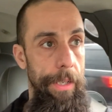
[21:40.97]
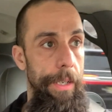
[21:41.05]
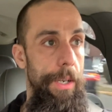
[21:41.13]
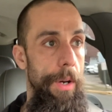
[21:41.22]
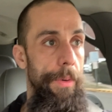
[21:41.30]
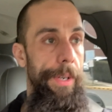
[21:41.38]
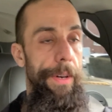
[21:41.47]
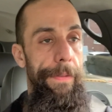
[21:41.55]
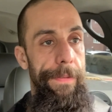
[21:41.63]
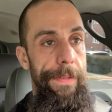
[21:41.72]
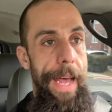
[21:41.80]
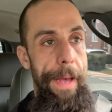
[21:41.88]
go near
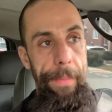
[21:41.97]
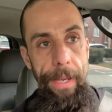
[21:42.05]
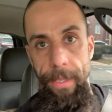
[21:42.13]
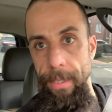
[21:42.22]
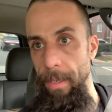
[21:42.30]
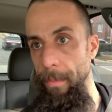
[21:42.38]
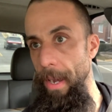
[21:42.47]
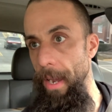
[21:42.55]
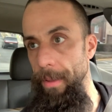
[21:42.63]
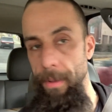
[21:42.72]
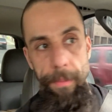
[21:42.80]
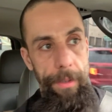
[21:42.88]
flat paints in the
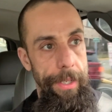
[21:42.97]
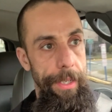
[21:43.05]
bathroom.